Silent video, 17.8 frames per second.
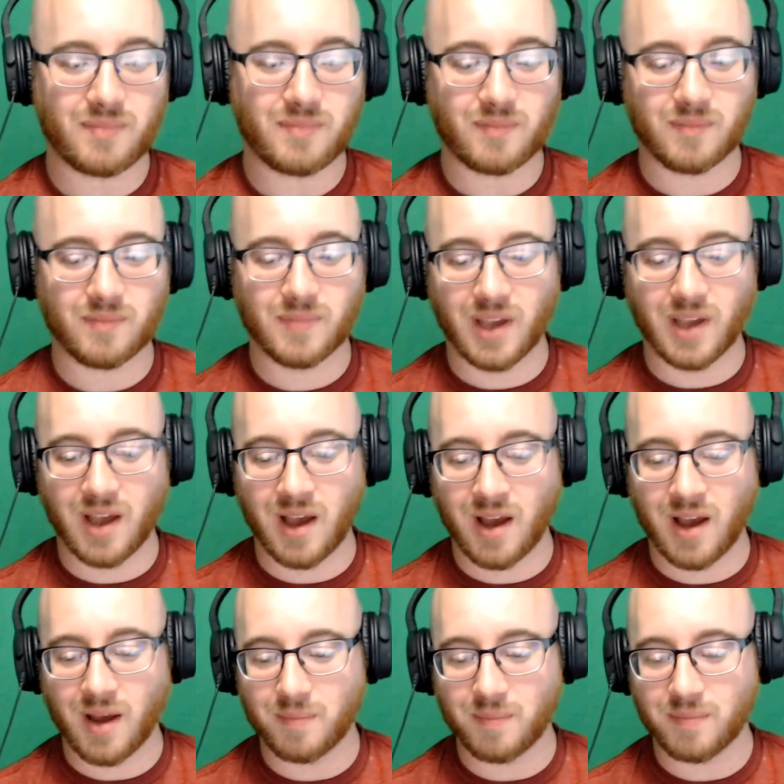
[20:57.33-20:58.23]

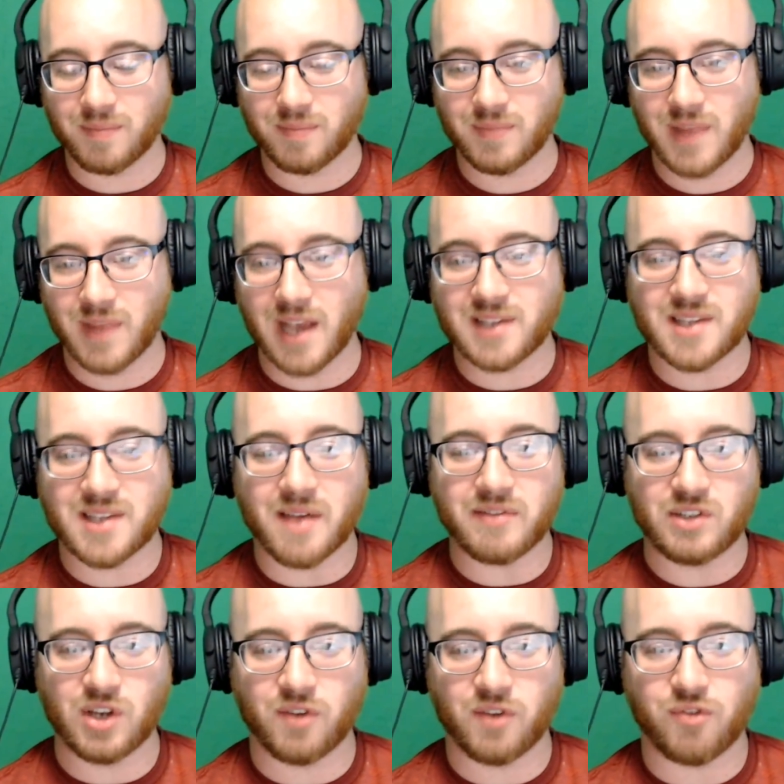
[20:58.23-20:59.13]
X7 took
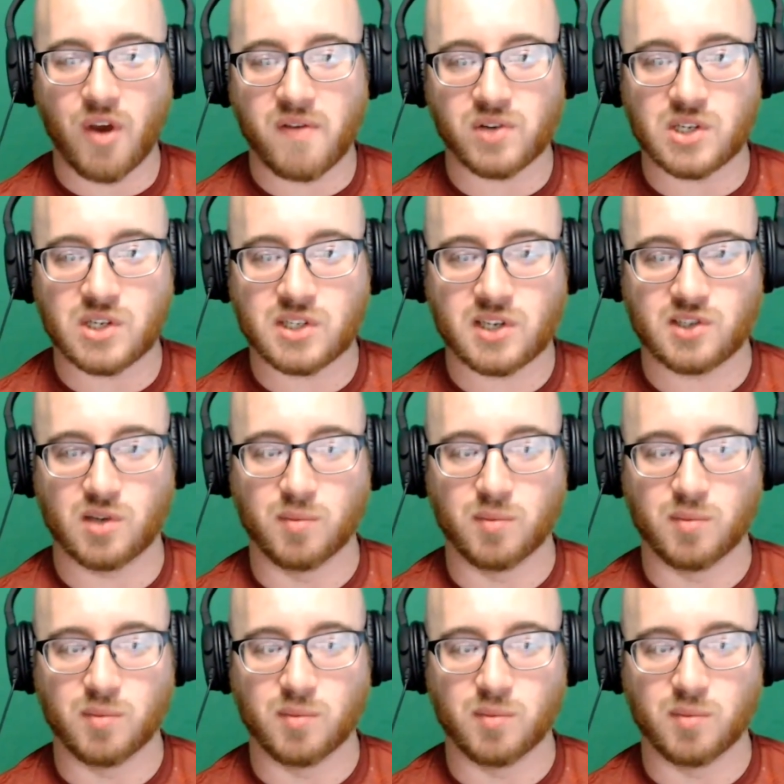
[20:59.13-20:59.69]
forever just because you move so